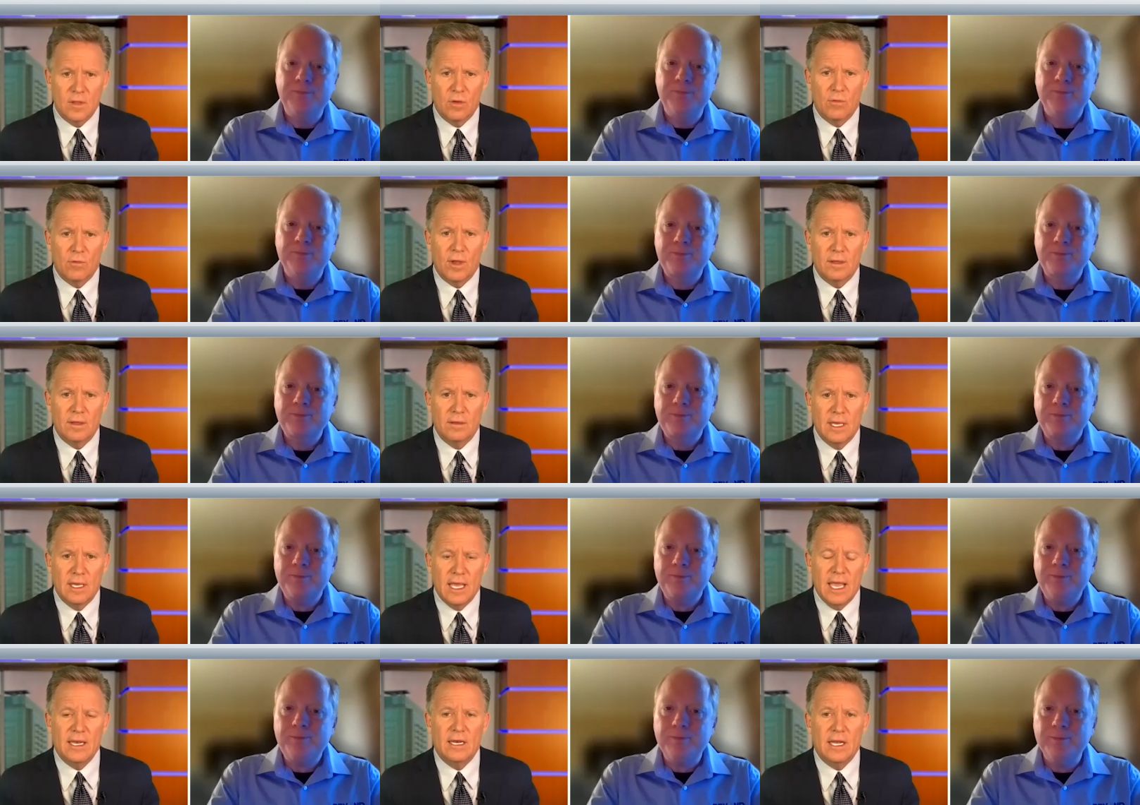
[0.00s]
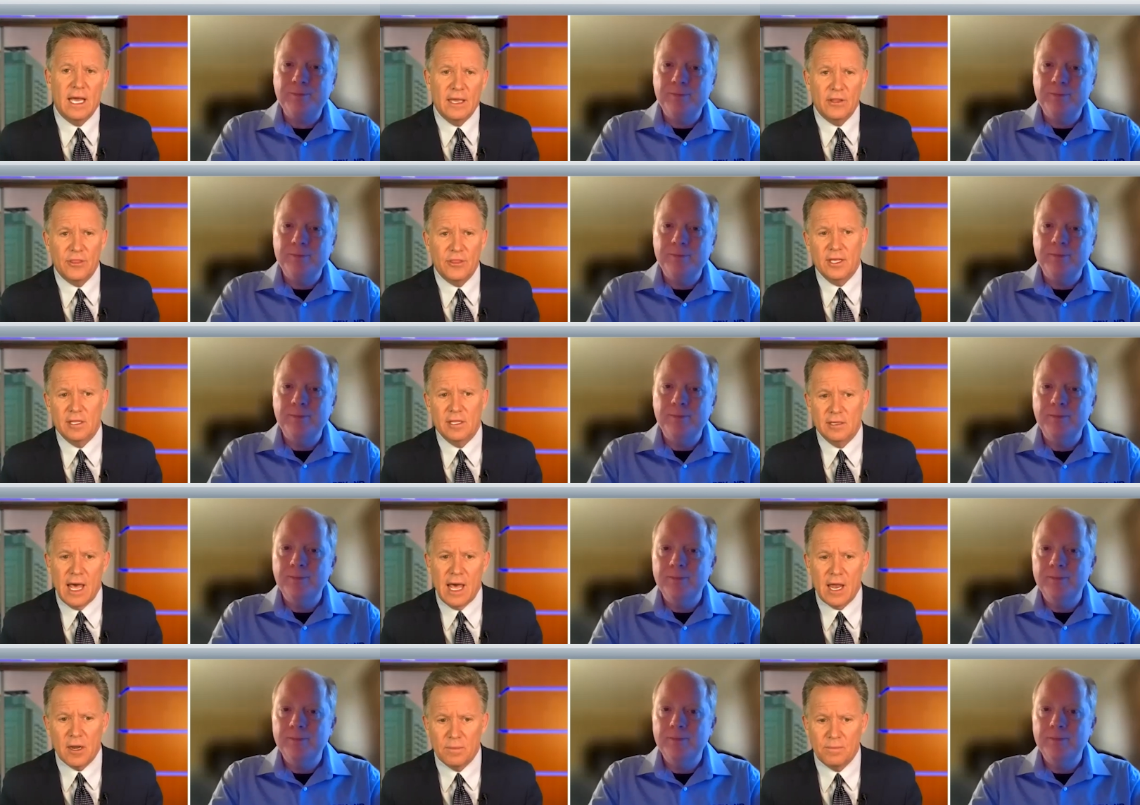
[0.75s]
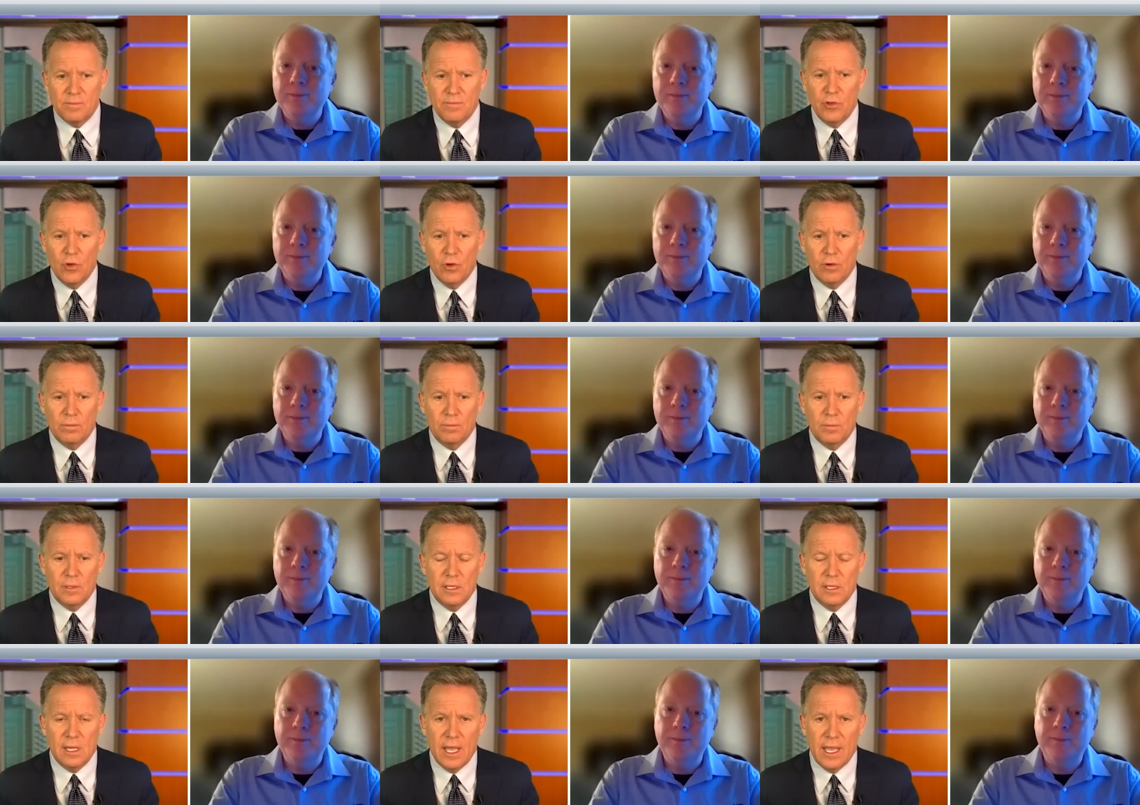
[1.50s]
Speaker 1: Okay. And I think a lot of your
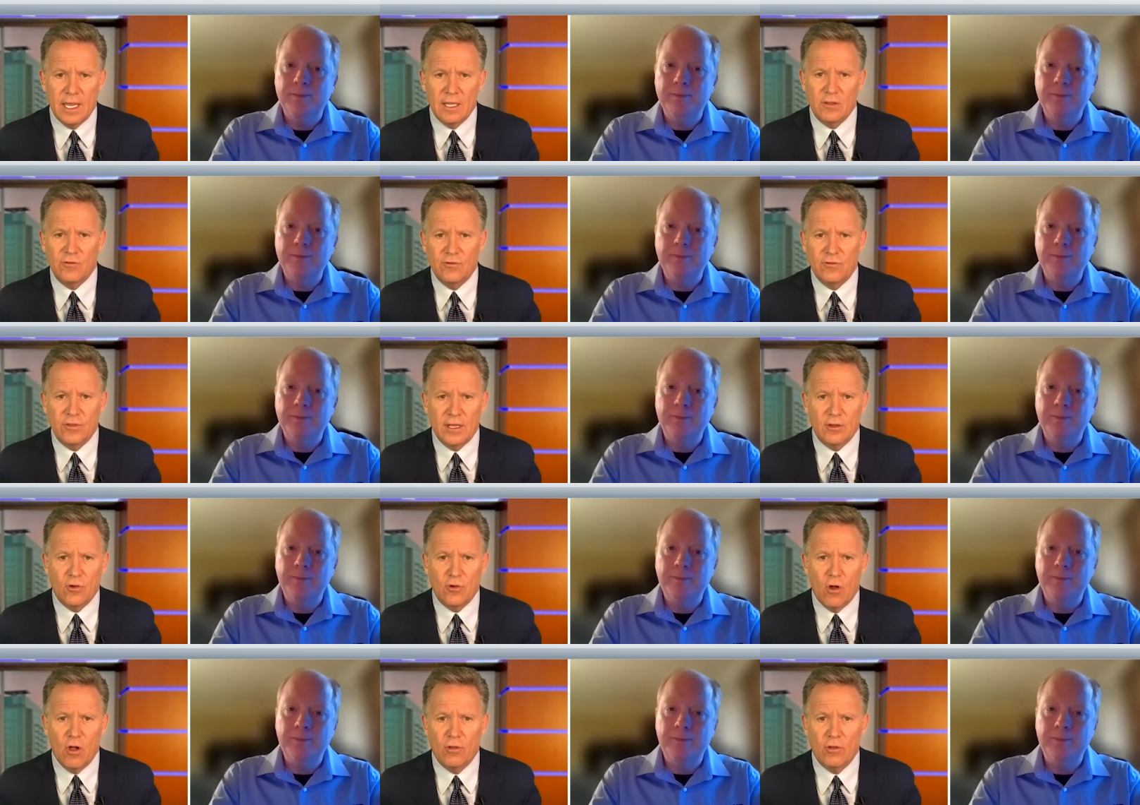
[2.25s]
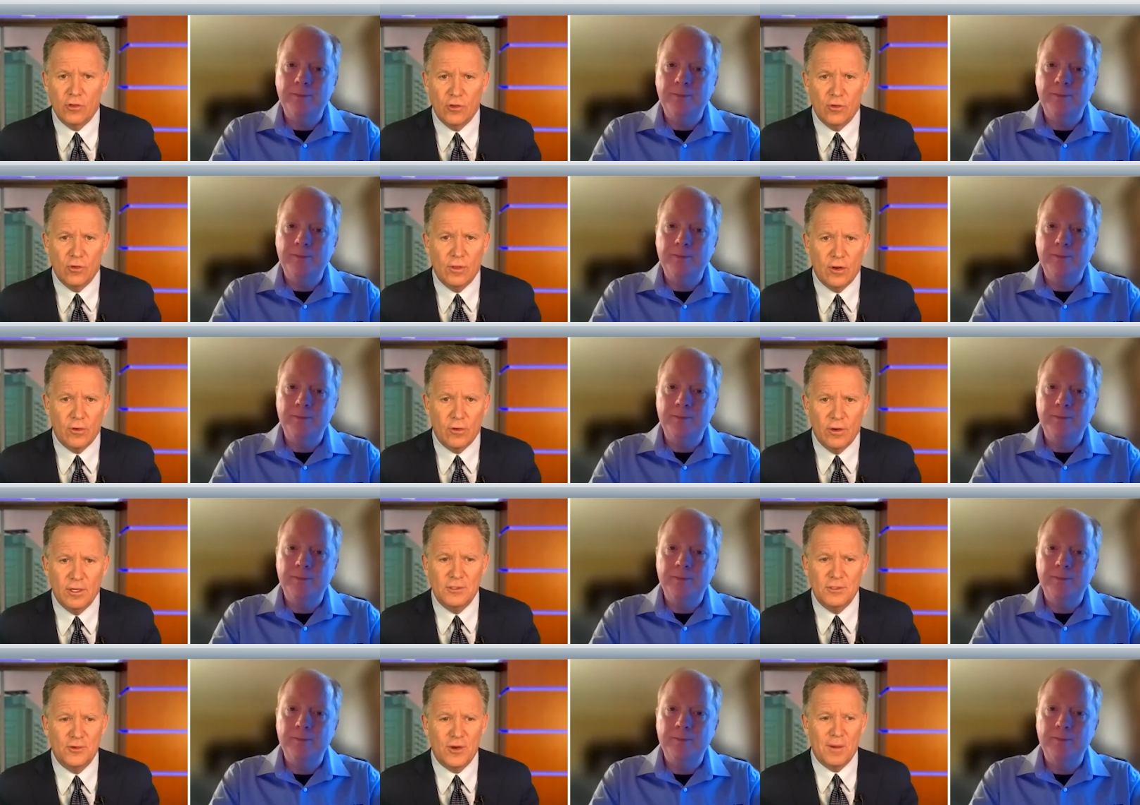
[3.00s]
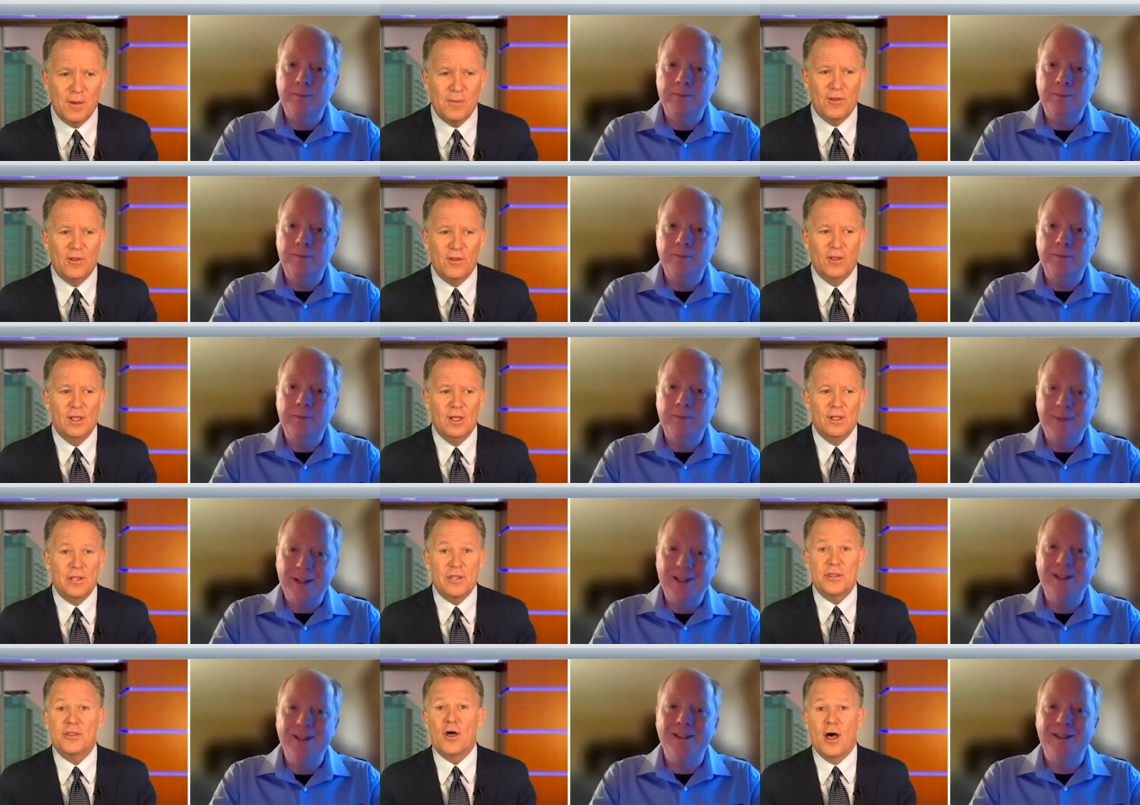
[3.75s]
clients that call you that are in trouble
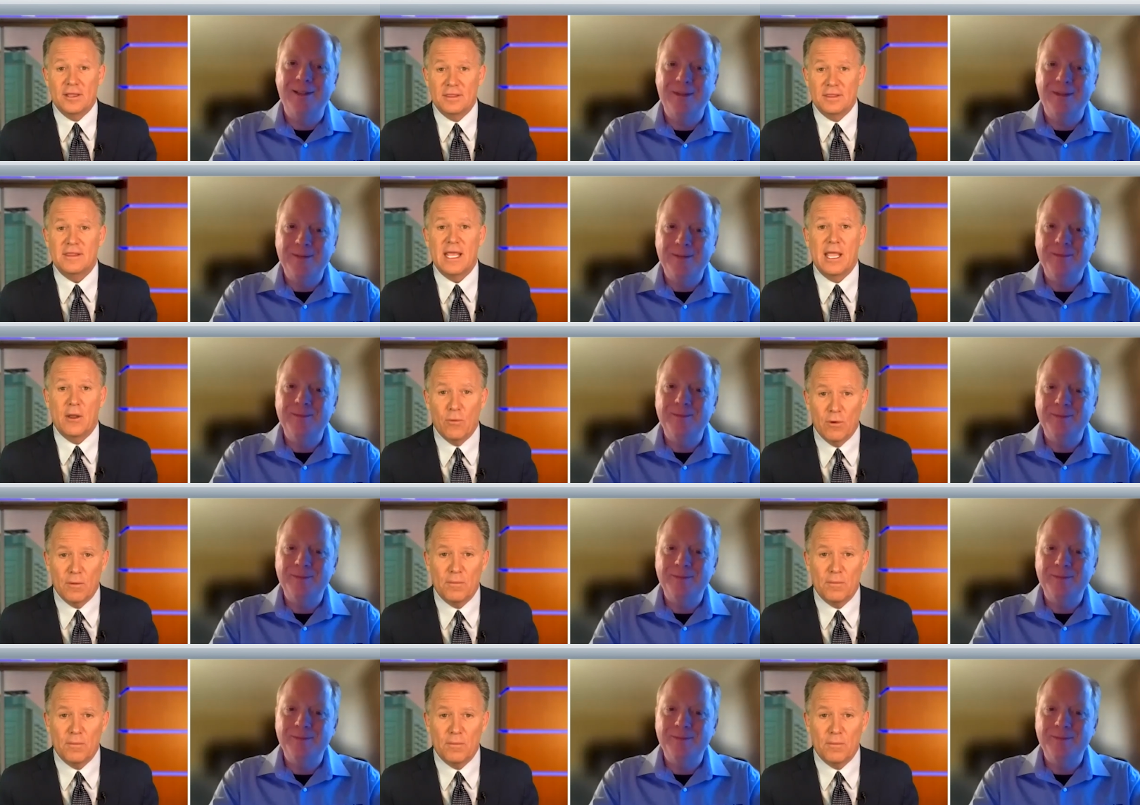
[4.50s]
thought they were